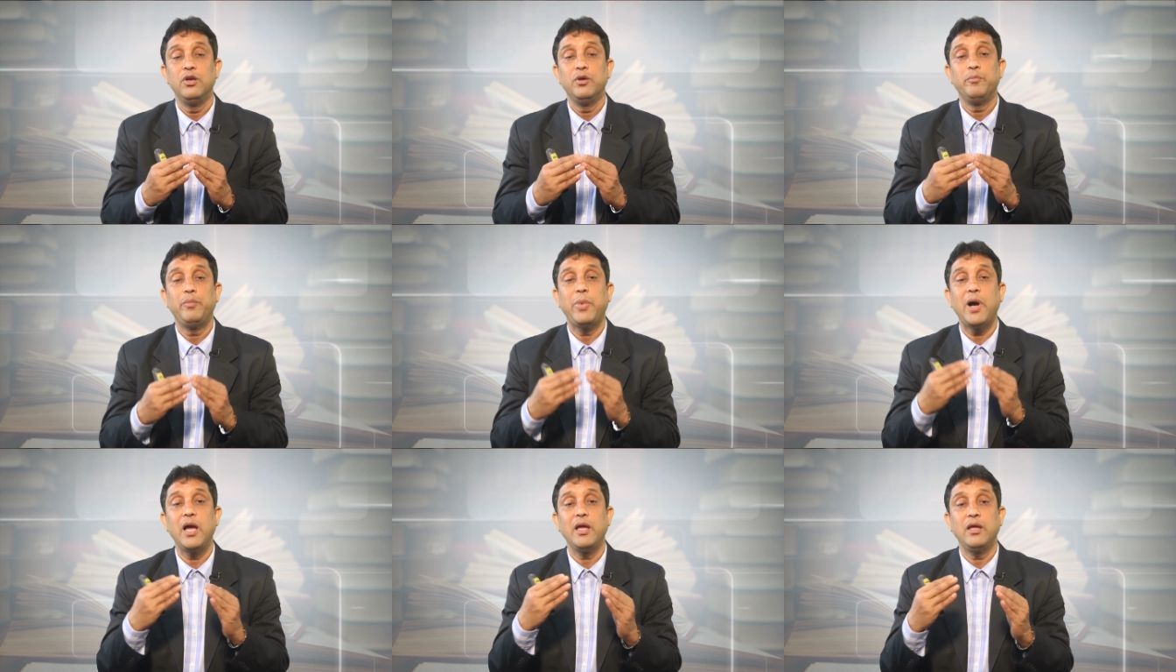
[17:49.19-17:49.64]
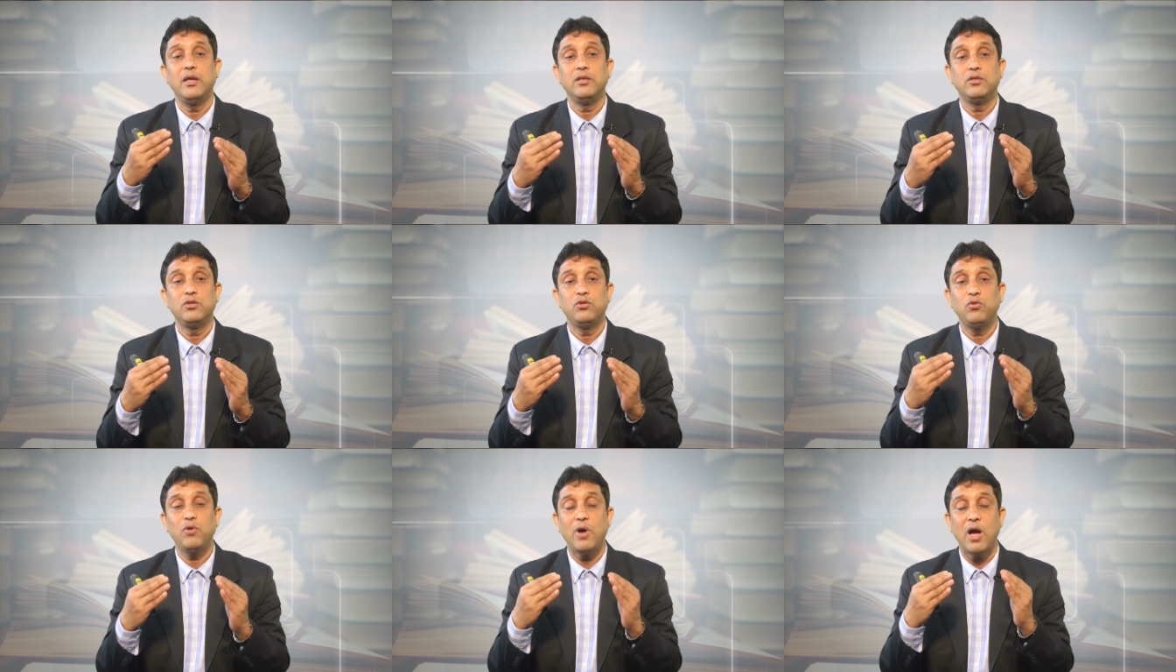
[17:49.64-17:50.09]
by
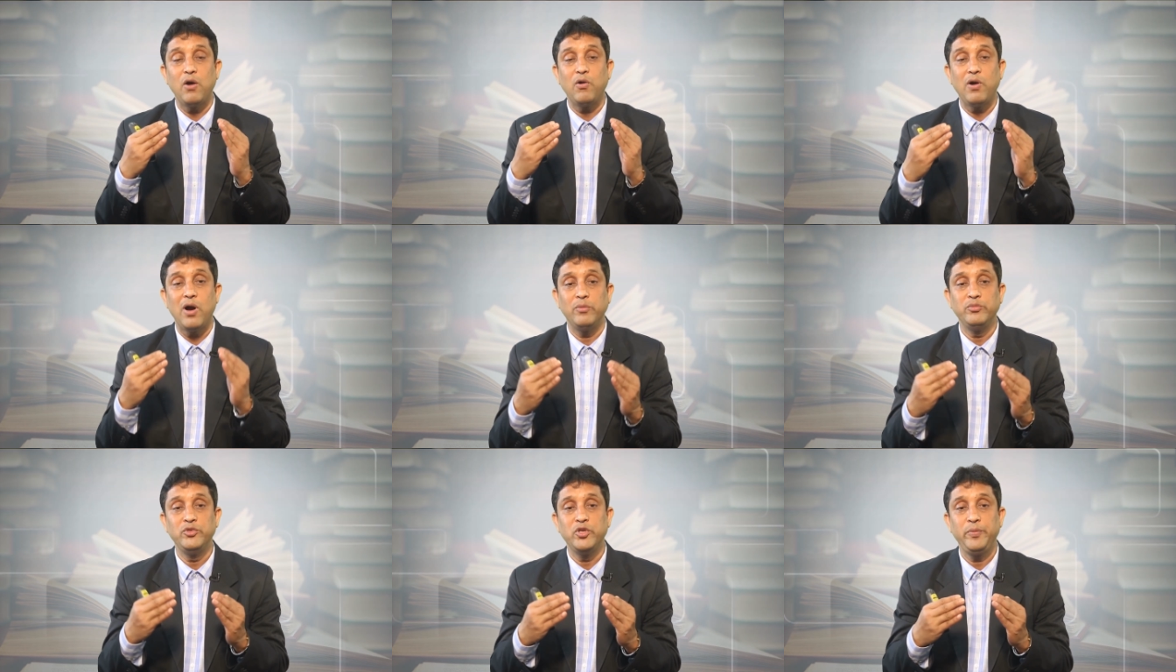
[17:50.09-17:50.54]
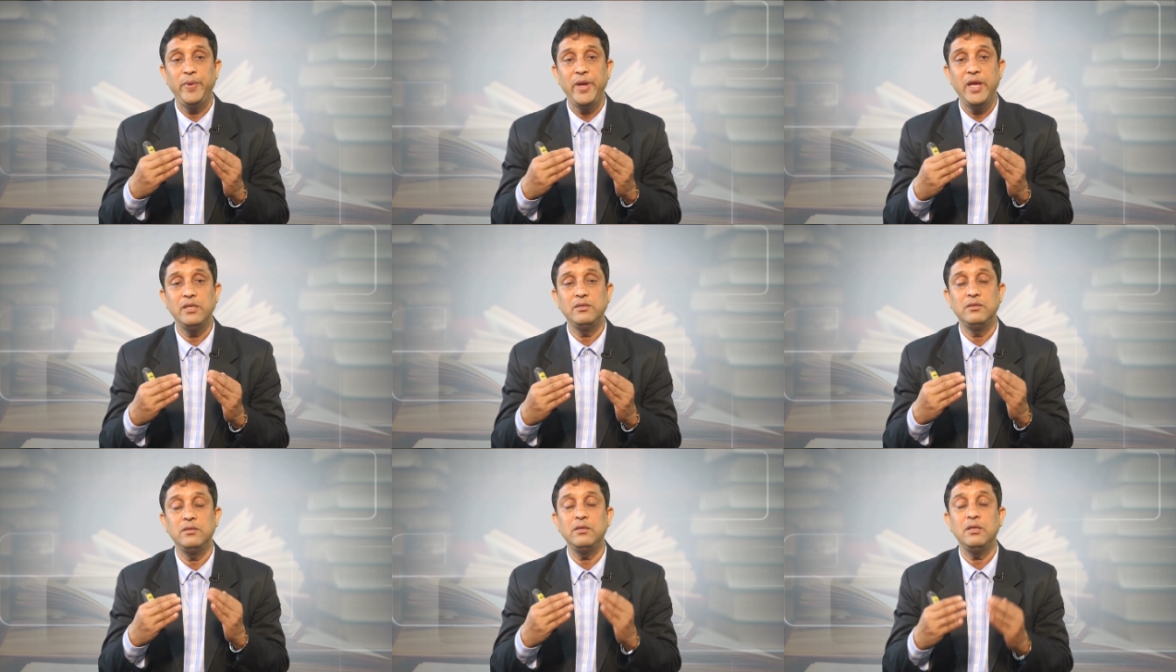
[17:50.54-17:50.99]
through our
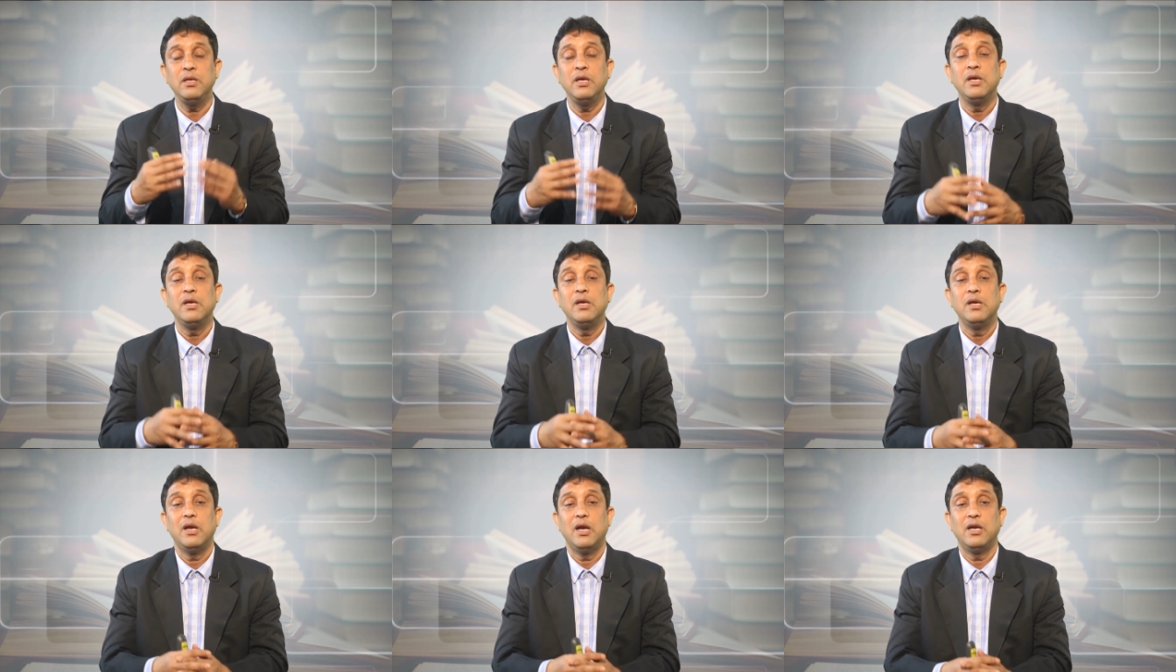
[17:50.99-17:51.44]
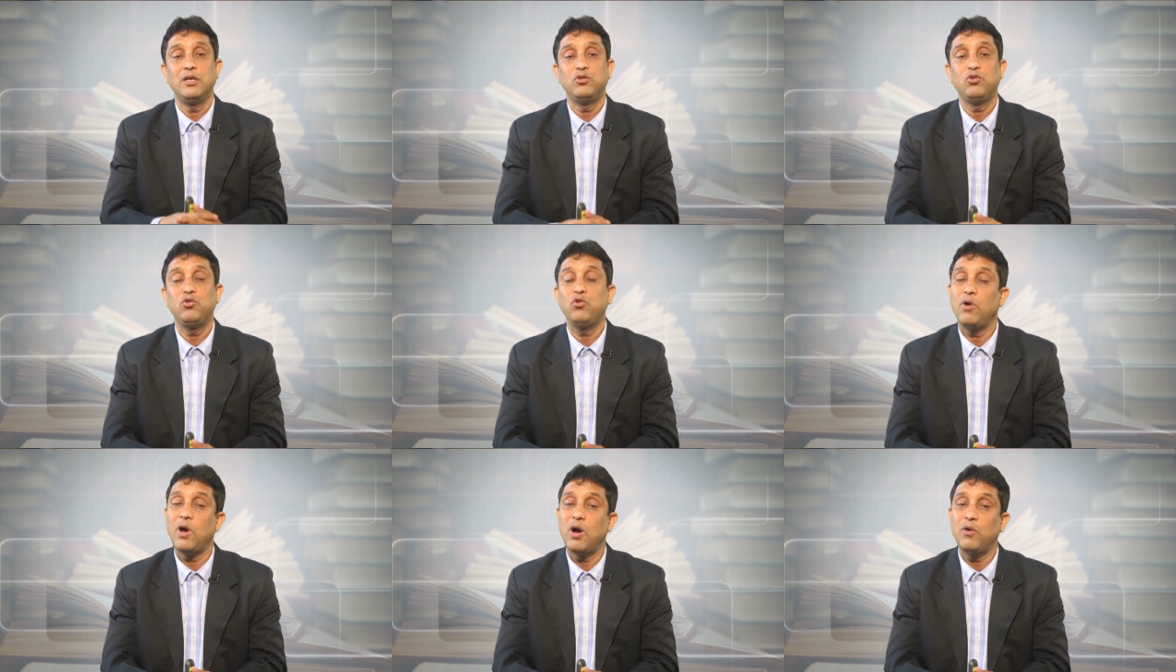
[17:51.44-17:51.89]
observation and
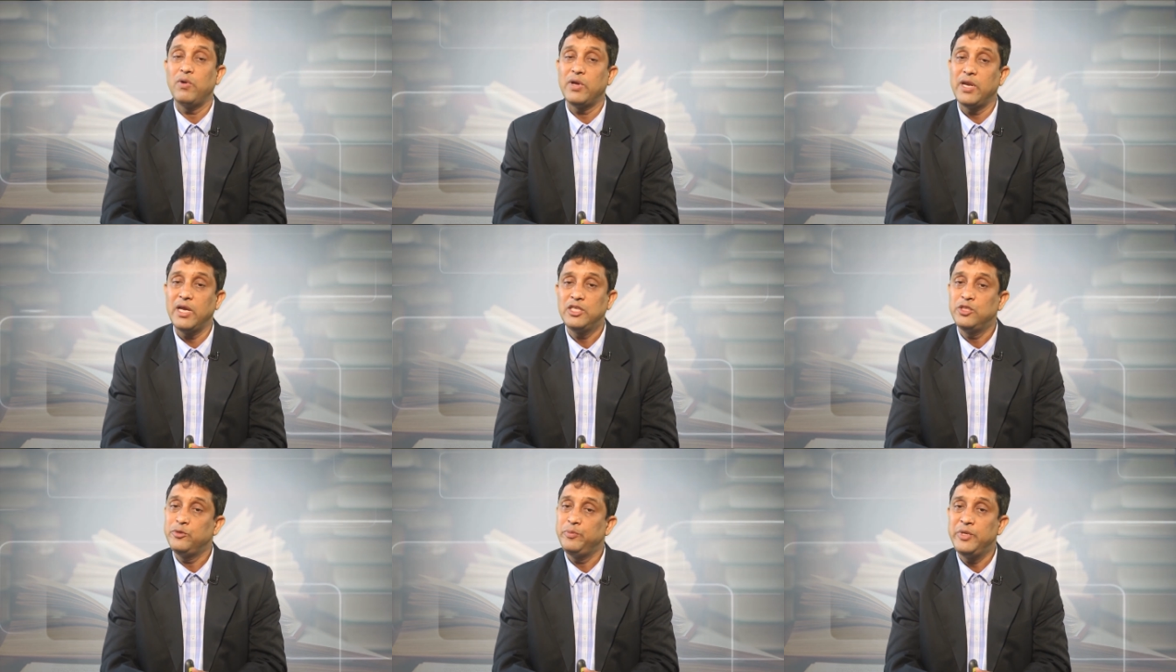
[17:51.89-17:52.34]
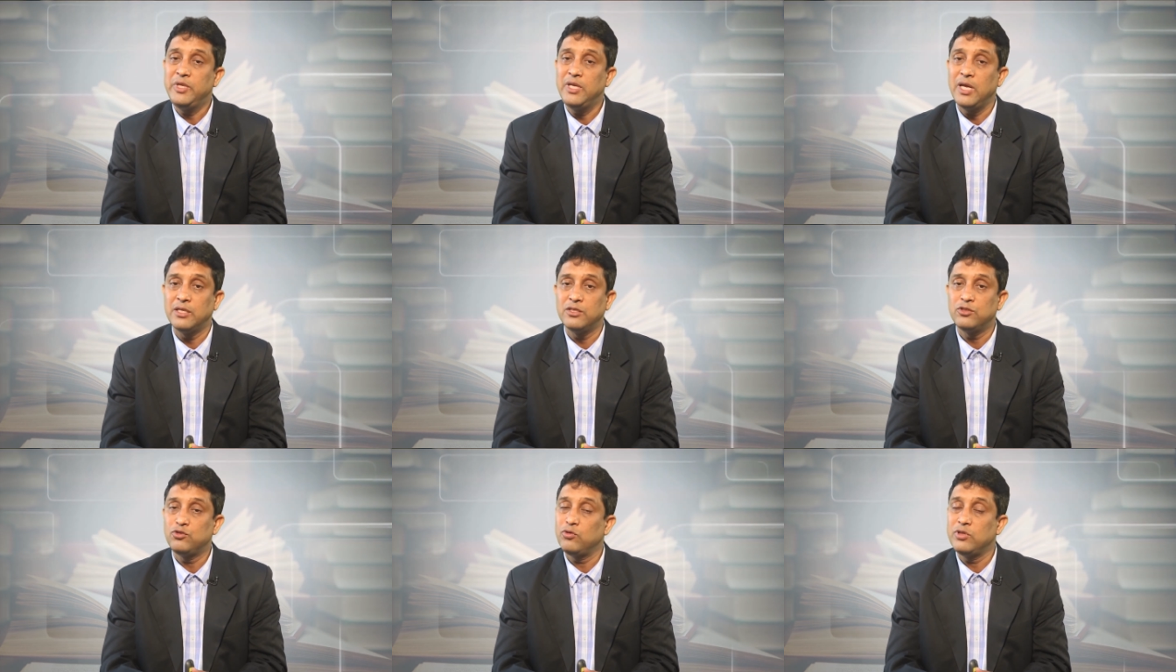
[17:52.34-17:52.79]
through our
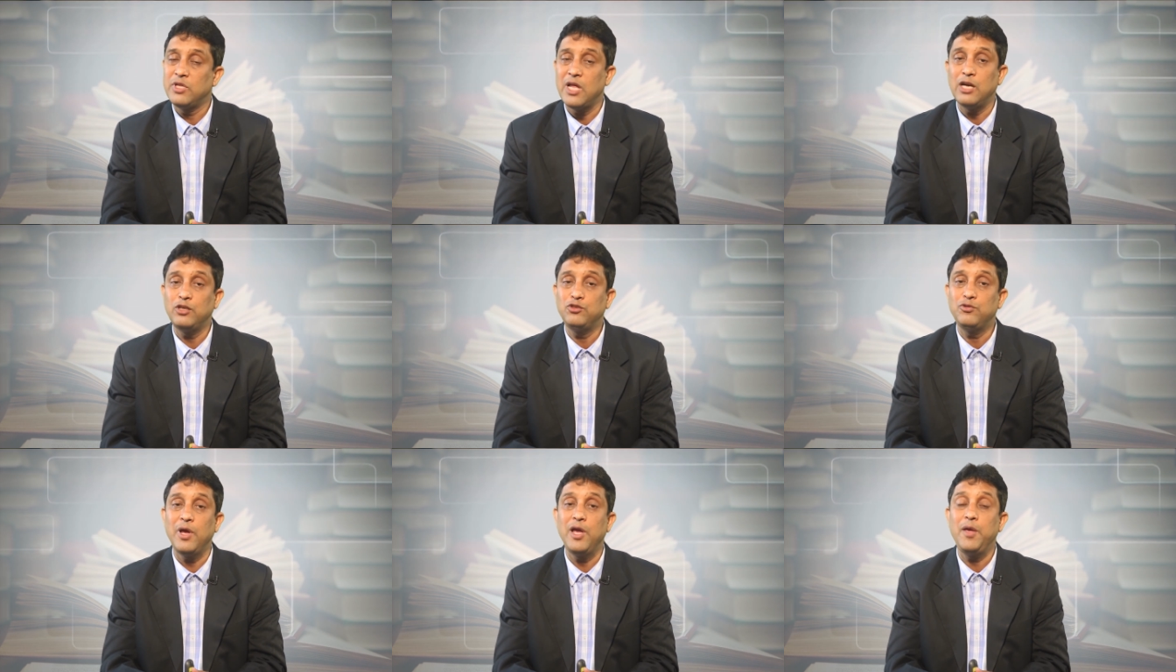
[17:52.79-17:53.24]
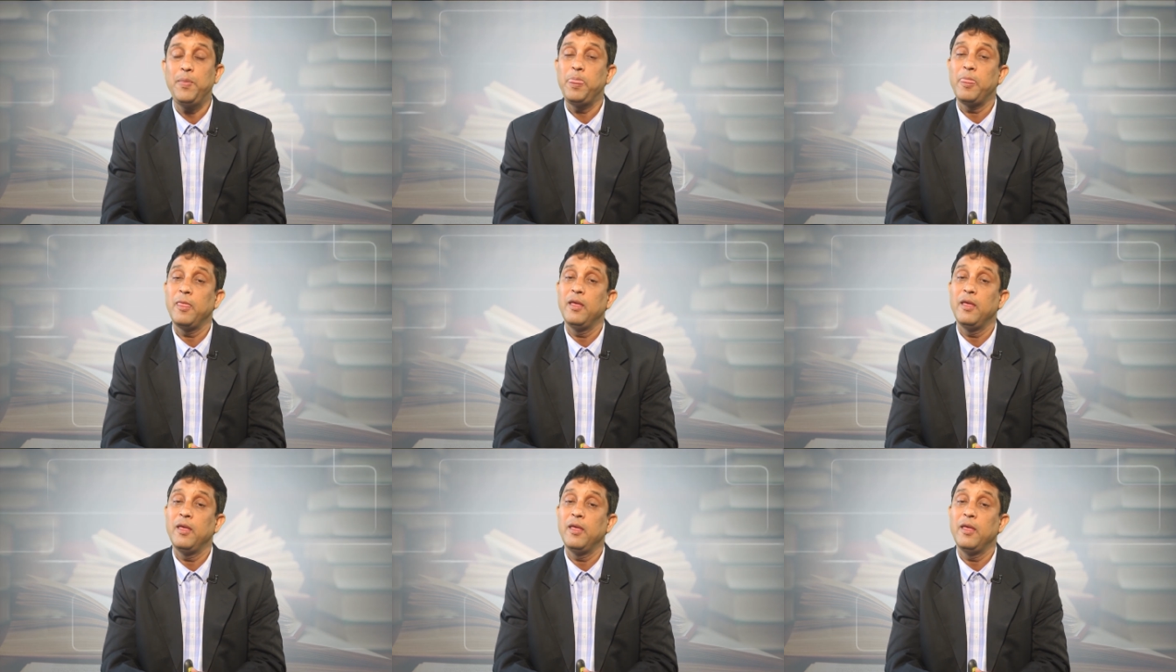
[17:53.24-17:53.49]
experience. So, that is why